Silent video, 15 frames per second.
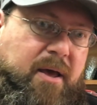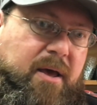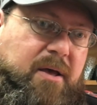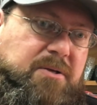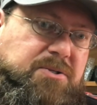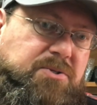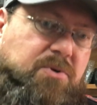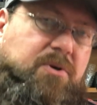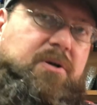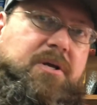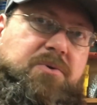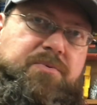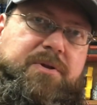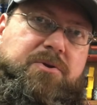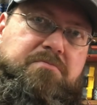
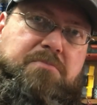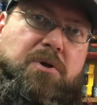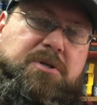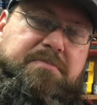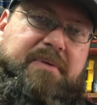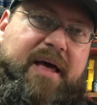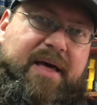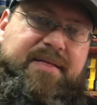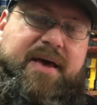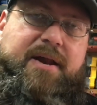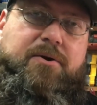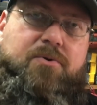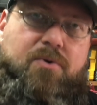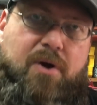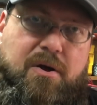certainly when you multiply that
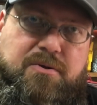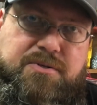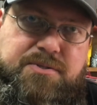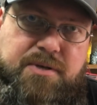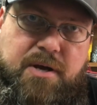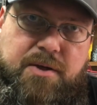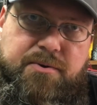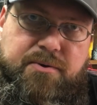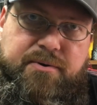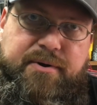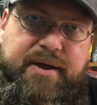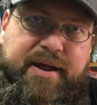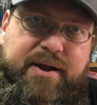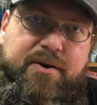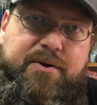across other
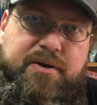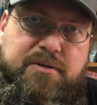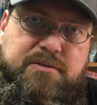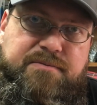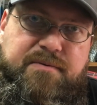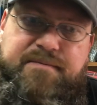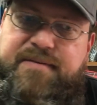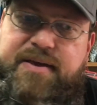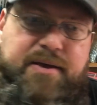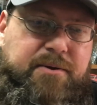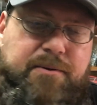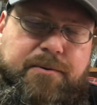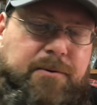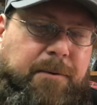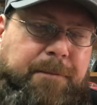areas of a
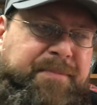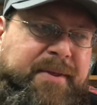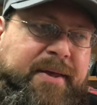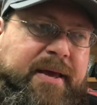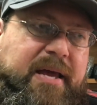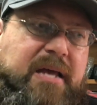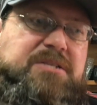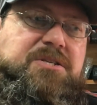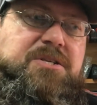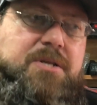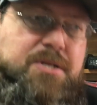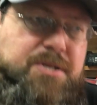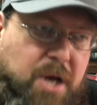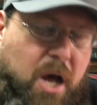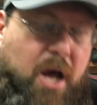vehicle, it's
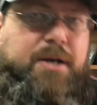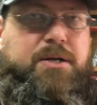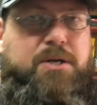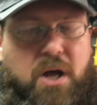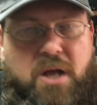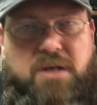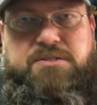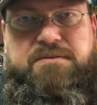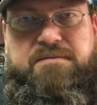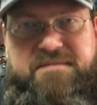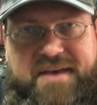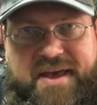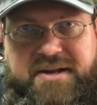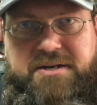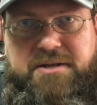not cost
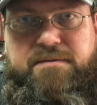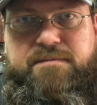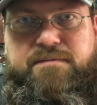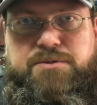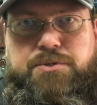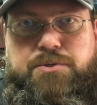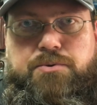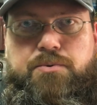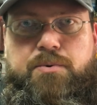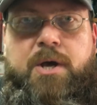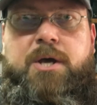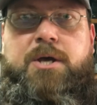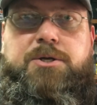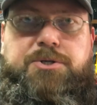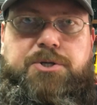effective to
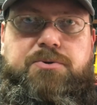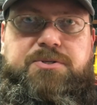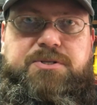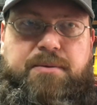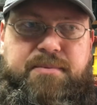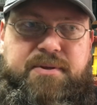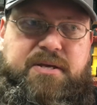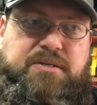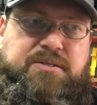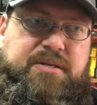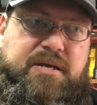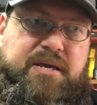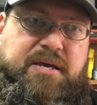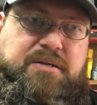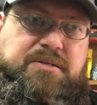do some of these
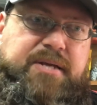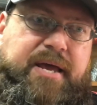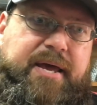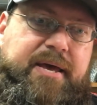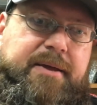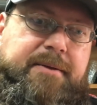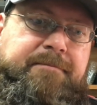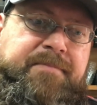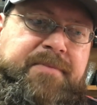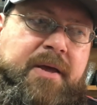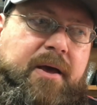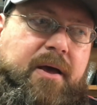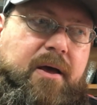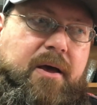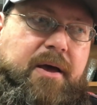things. And
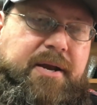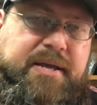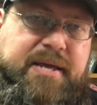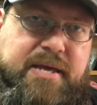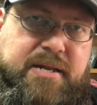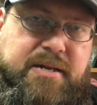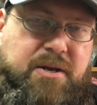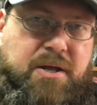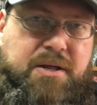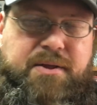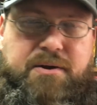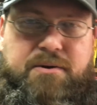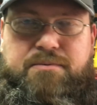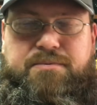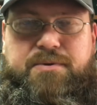again,
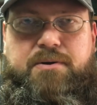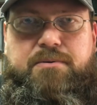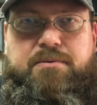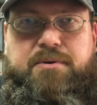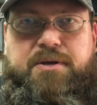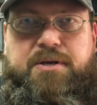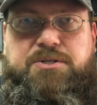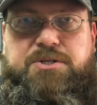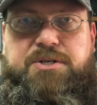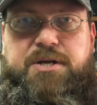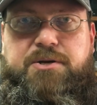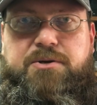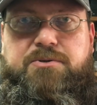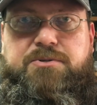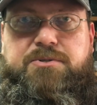their
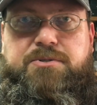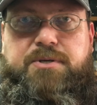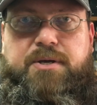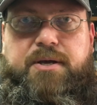engineers,